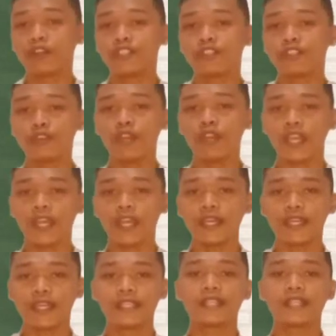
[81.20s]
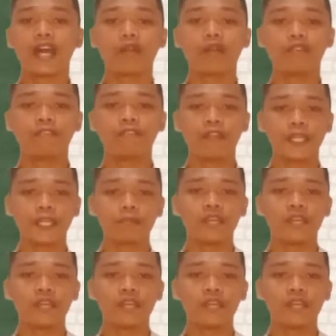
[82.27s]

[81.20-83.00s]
to do here is I will flash